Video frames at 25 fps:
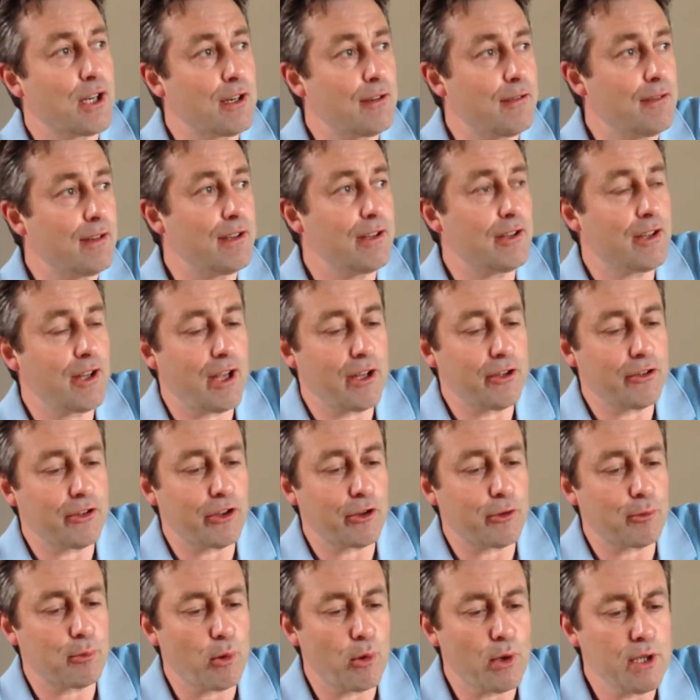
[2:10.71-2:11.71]
kind of it's
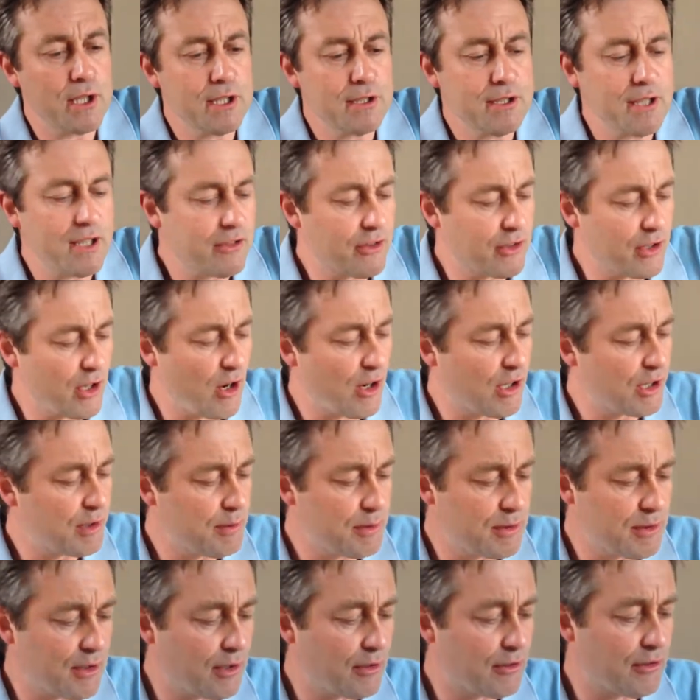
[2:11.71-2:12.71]
exploited. There's an
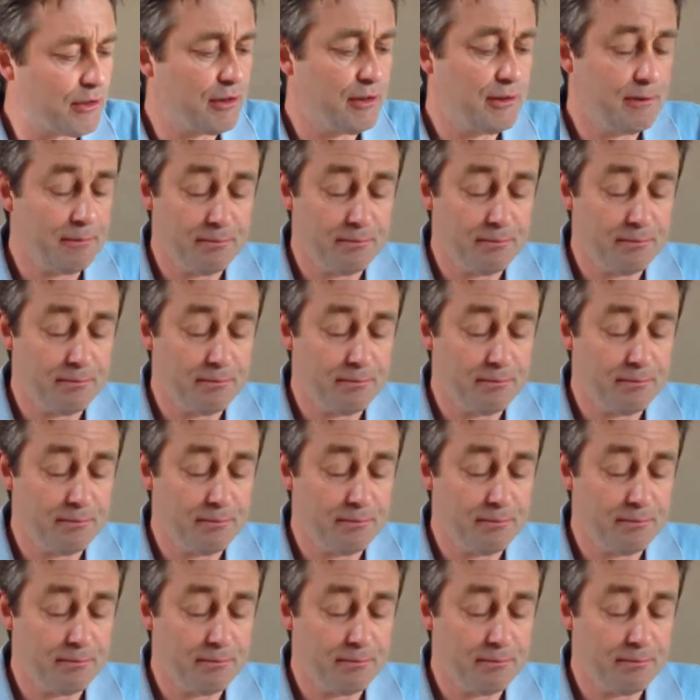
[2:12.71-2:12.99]
argument that,